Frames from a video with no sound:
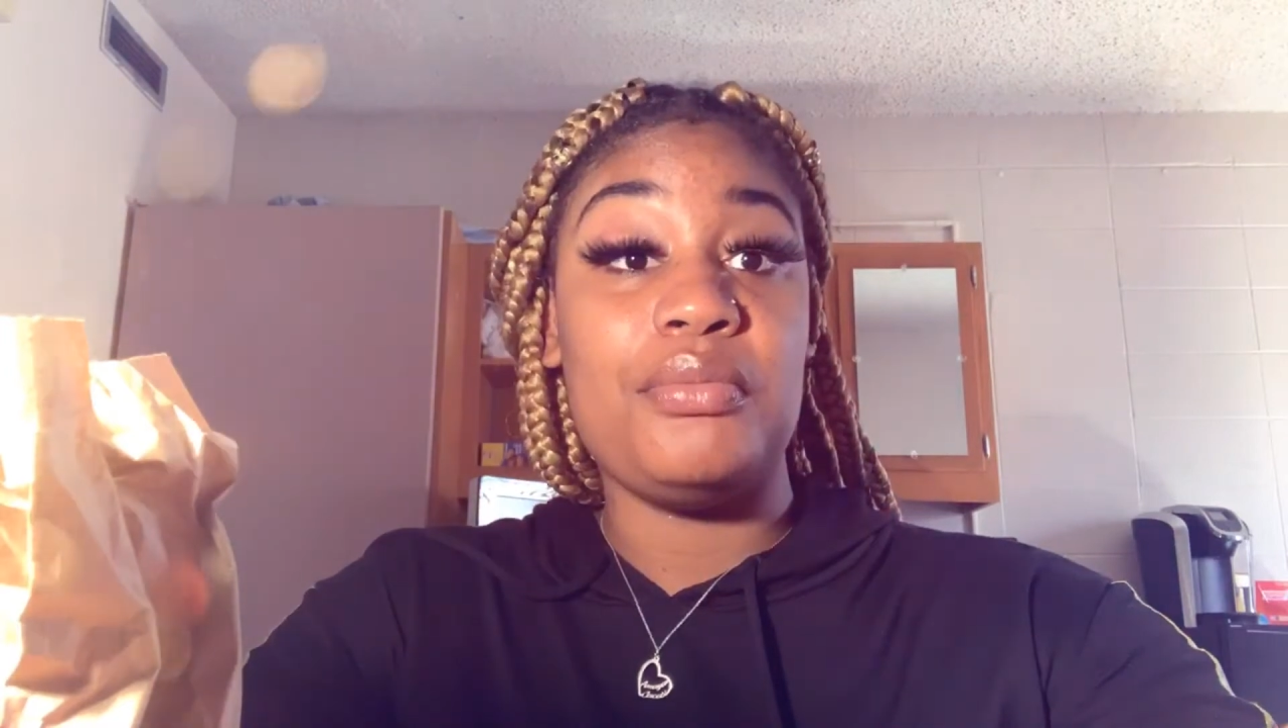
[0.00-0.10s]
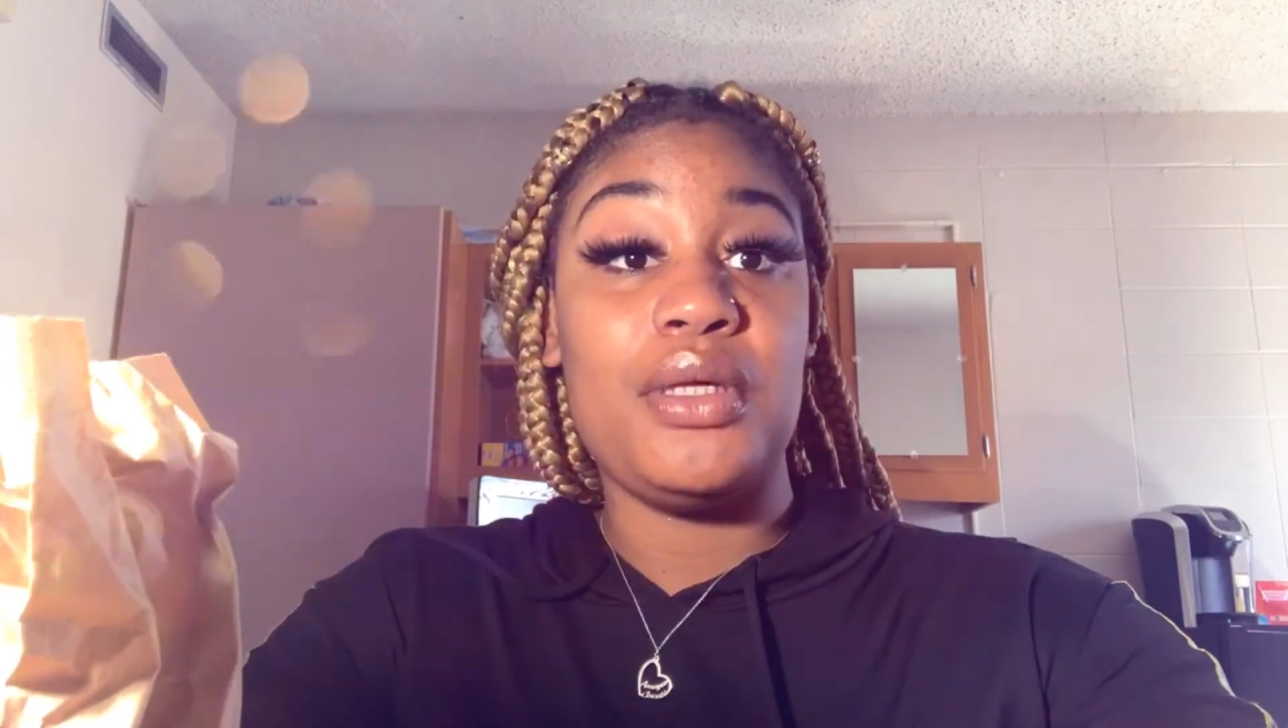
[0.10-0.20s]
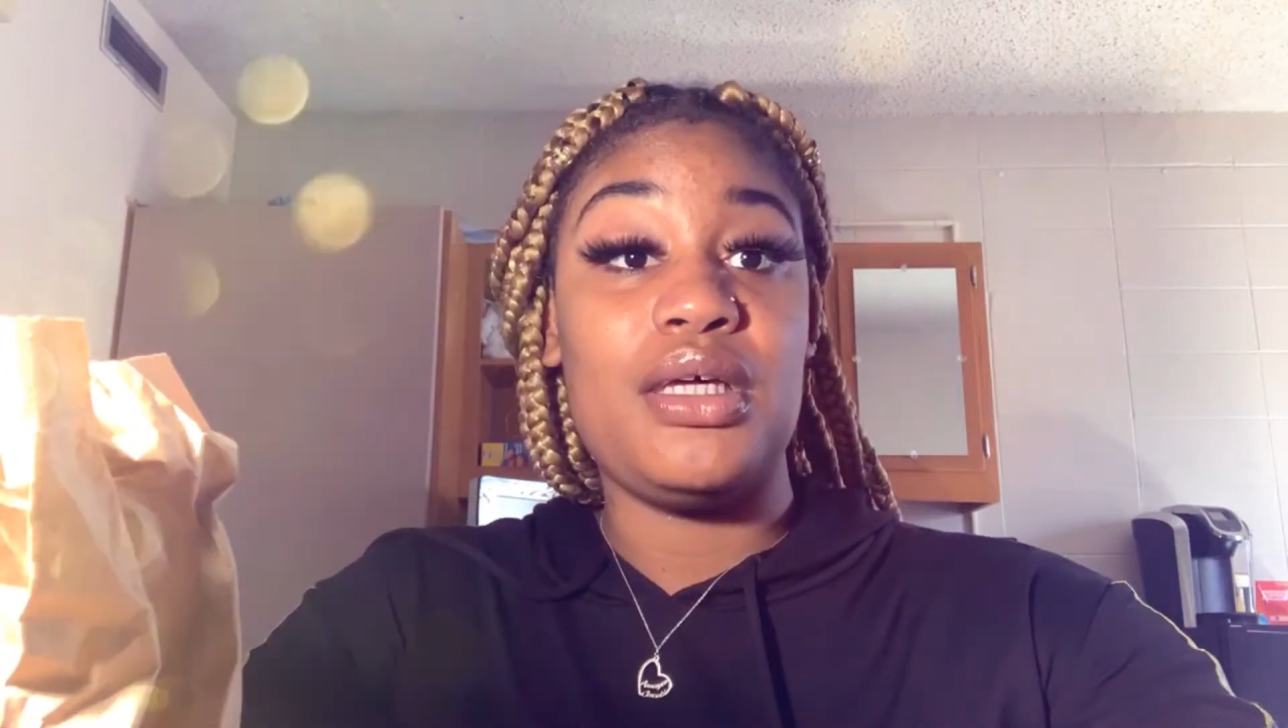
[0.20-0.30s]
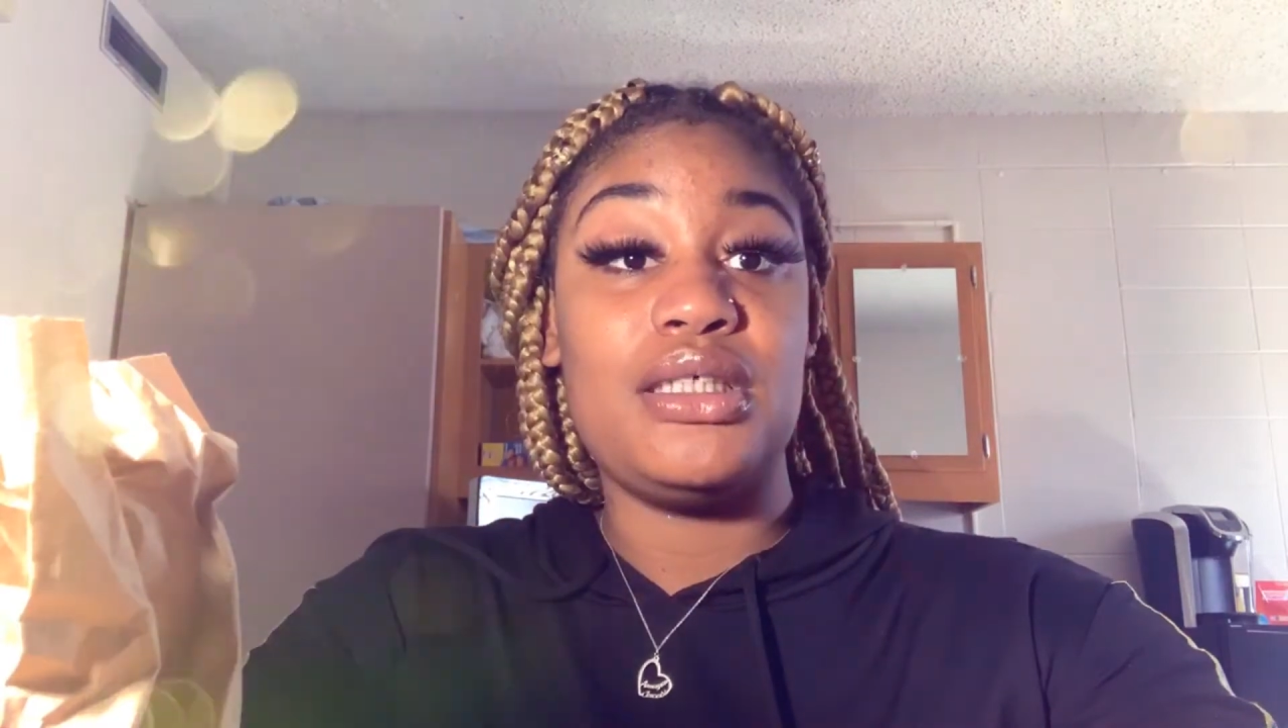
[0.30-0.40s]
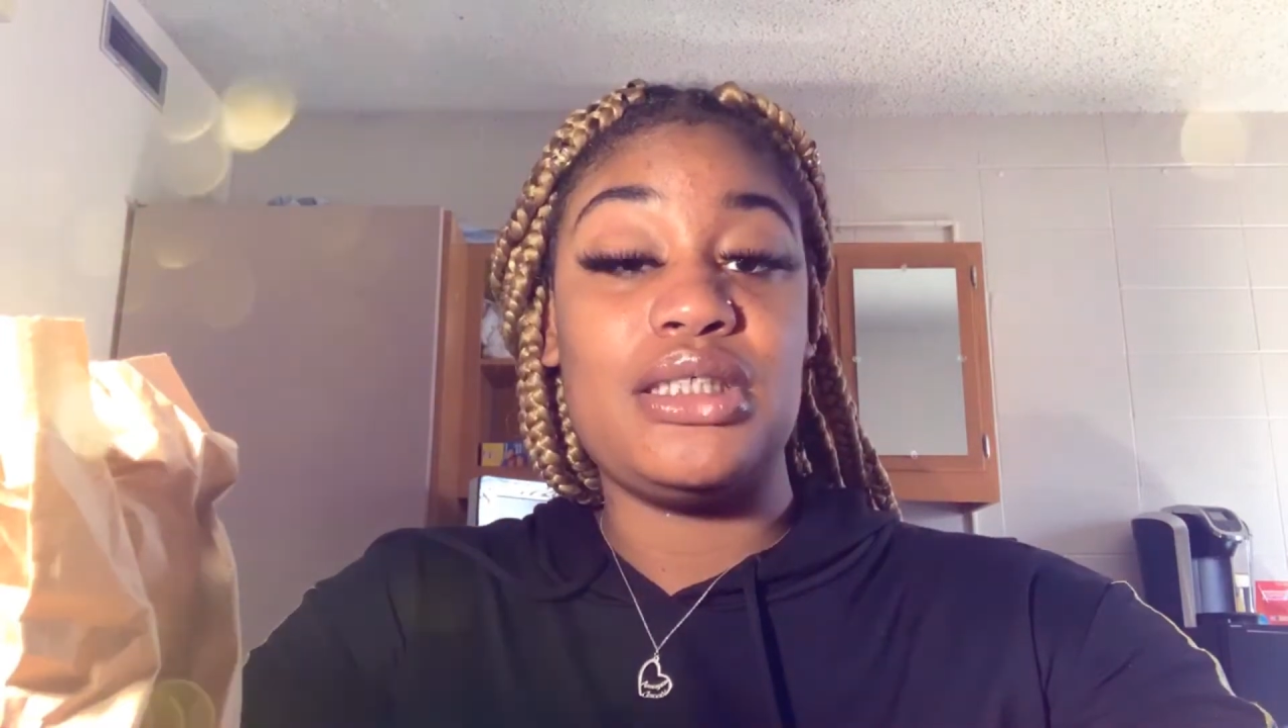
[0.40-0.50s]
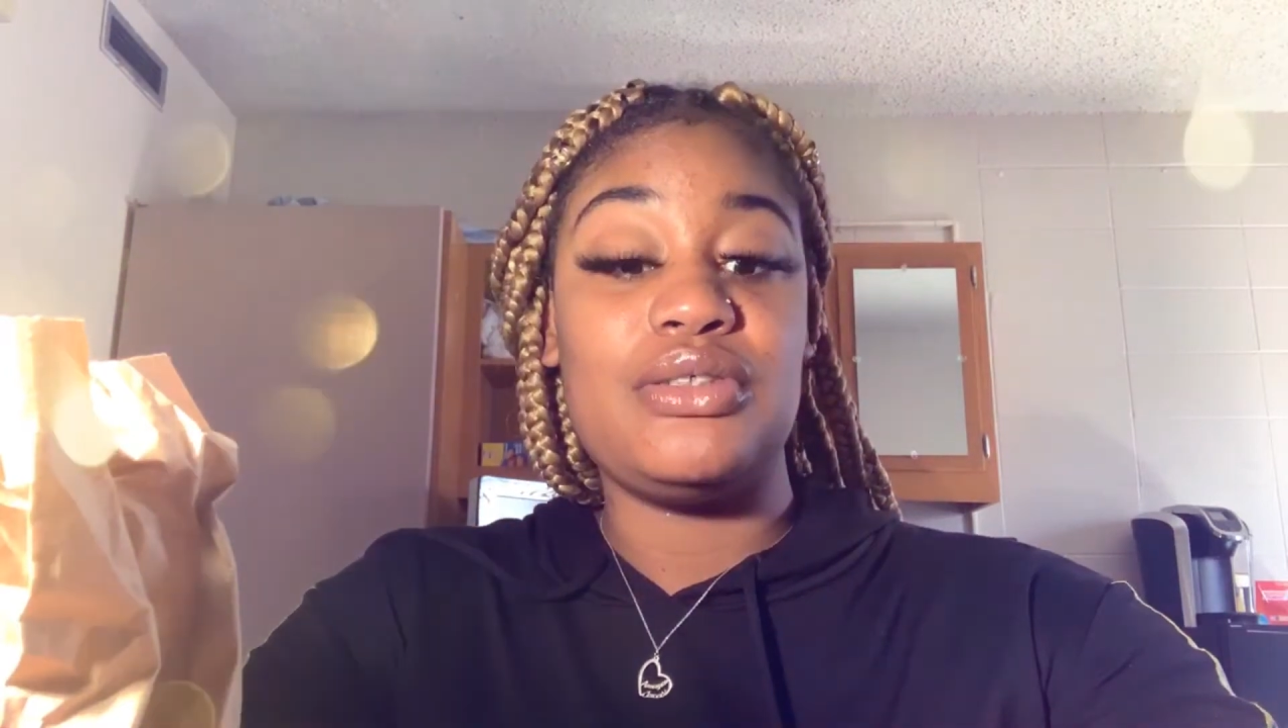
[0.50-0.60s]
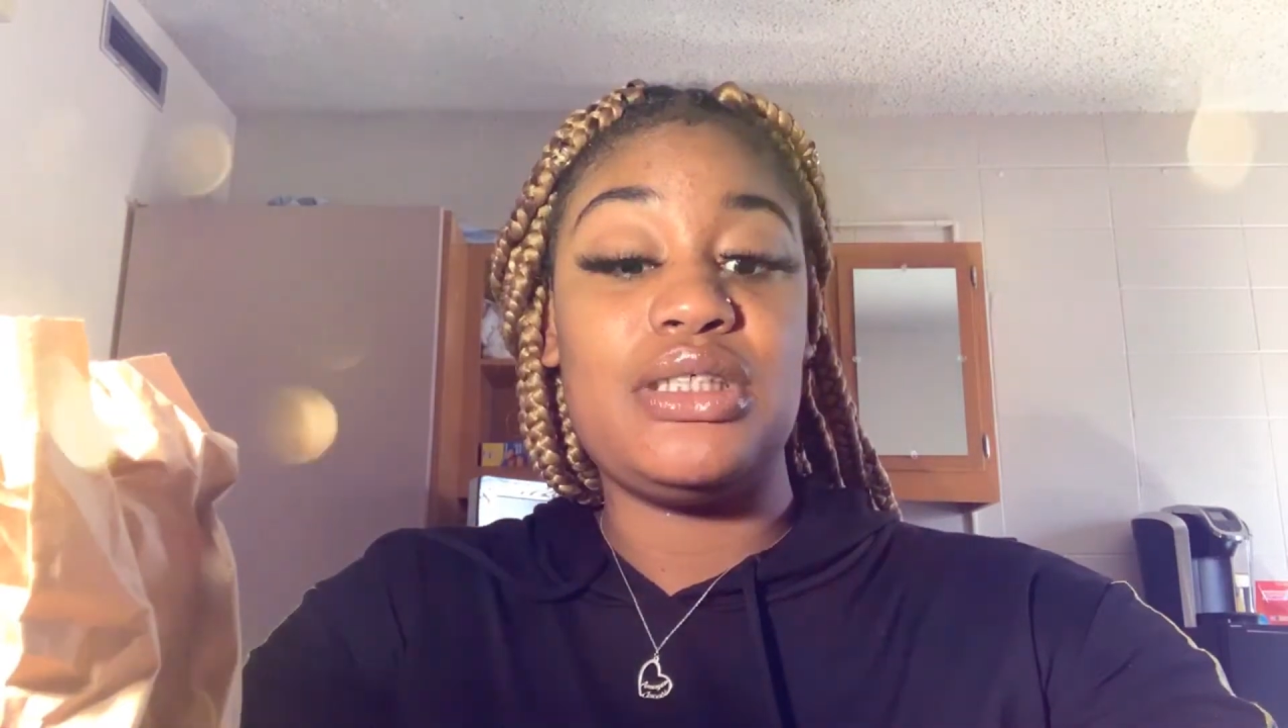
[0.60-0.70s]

because it was